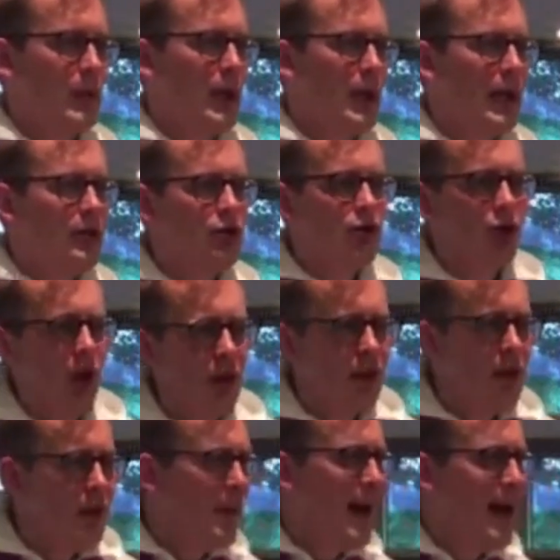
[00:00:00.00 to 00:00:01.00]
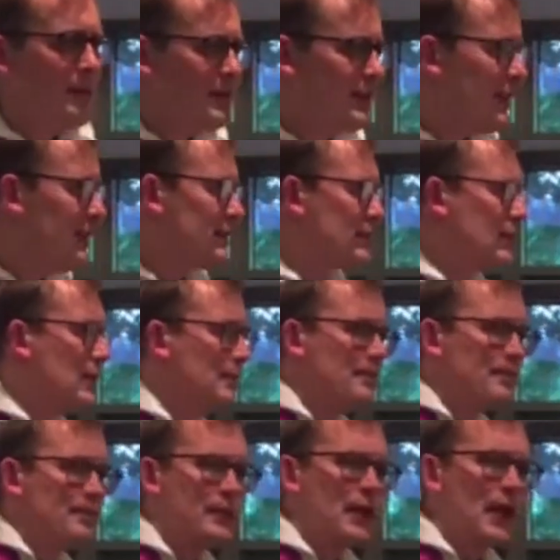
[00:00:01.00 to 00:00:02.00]
And John the Baptist
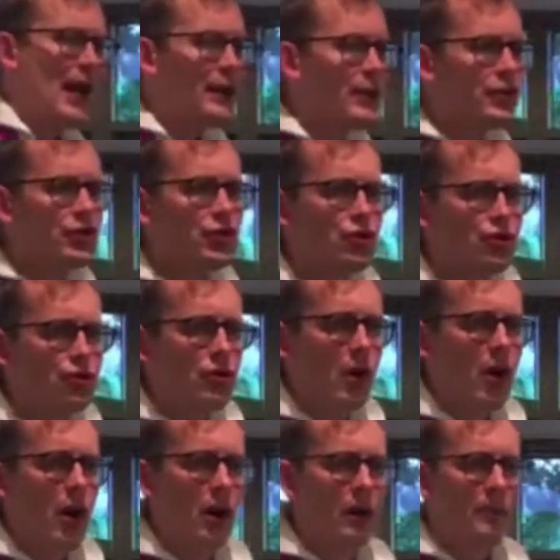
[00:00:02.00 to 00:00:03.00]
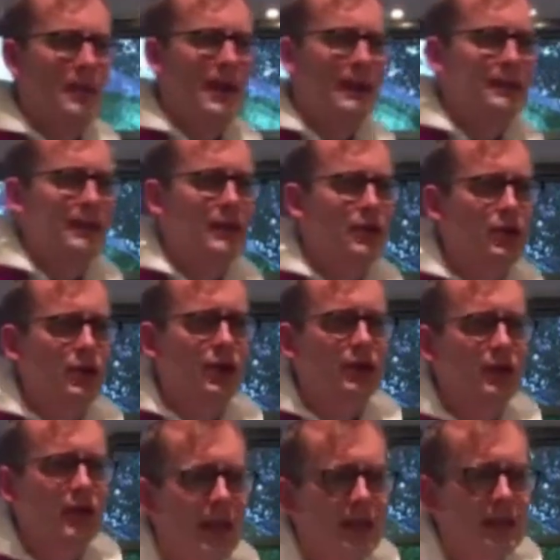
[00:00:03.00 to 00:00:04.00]
had a strong message to
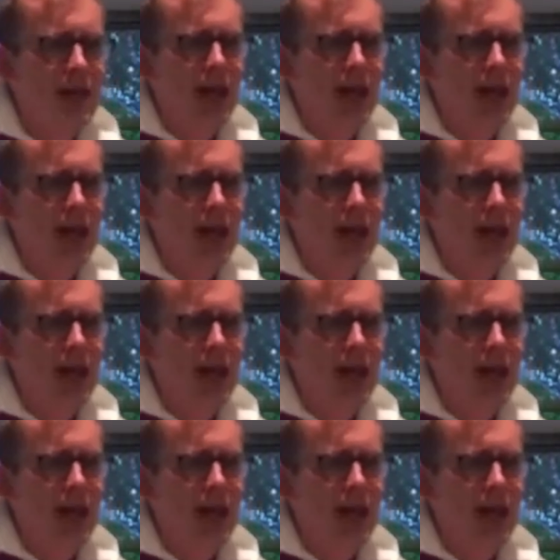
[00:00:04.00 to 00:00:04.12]
say to